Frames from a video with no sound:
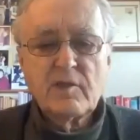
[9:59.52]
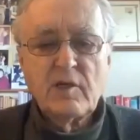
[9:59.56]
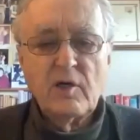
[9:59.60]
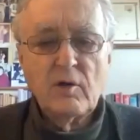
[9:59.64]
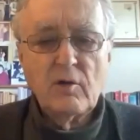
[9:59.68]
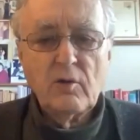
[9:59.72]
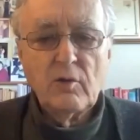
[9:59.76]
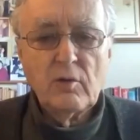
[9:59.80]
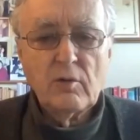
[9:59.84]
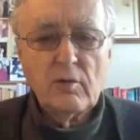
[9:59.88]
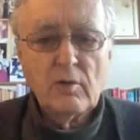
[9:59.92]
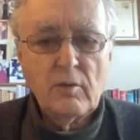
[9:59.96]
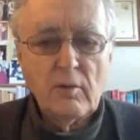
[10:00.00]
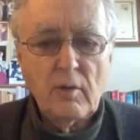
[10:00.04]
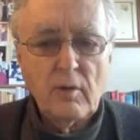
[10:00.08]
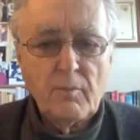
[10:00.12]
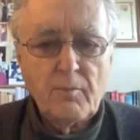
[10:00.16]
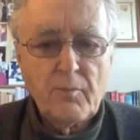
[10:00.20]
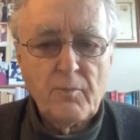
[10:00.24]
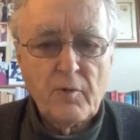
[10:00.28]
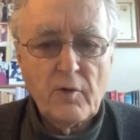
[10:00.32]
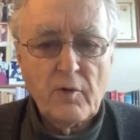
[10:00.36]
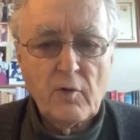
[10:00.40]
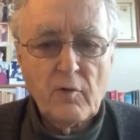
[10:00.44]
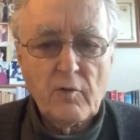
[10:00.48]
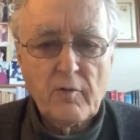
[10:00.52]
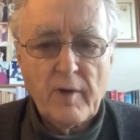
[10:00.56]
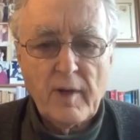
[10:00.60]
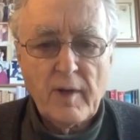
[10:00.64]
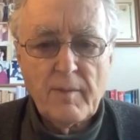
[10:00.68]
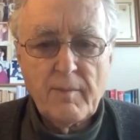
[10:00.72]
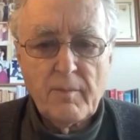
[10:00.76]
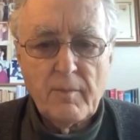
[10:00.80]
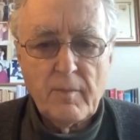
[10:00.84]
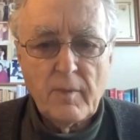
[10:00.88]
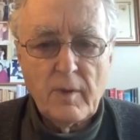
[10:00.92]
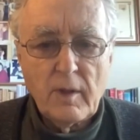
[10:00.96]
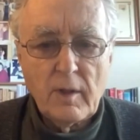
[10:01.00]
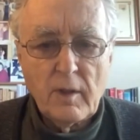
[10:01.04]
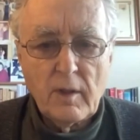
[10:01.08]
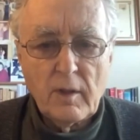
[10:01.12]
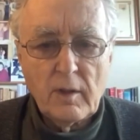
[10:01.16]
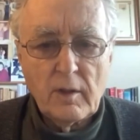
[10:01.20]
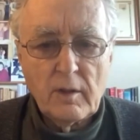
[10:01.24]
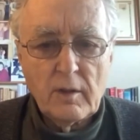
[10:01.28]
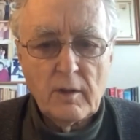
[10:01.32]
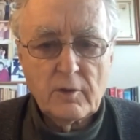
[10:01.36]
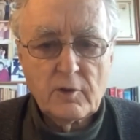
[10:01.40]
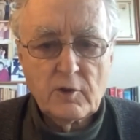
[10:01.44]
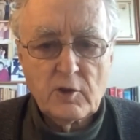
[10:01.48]
whole
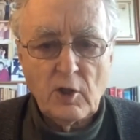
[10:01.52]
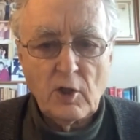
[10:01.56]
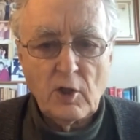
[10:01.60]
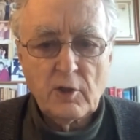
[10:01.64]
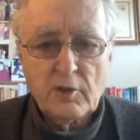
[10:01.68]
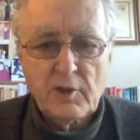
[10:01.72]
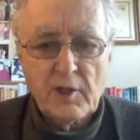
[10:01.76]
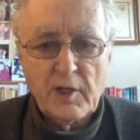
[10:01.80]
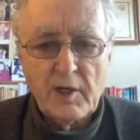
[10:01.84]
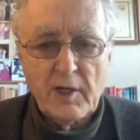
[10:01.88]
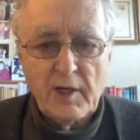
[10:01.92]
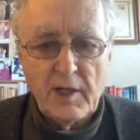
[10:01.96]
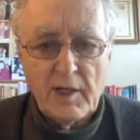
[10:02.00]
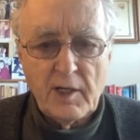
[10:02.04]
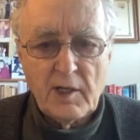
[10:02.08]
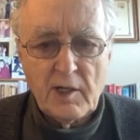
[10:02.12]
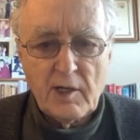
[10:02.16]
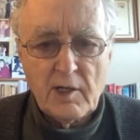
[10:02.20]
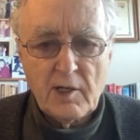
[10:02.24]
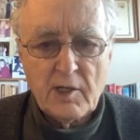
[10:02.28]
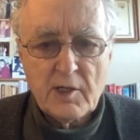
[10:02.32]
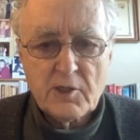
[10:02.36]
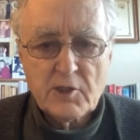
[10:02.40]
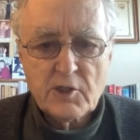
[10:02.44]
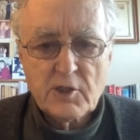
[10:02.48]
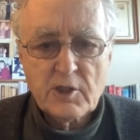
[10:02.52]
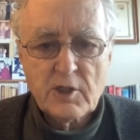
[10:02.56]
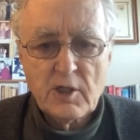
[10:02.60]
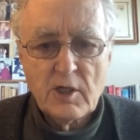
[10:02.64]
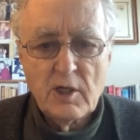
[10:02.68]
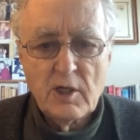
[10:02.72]
program taught in English?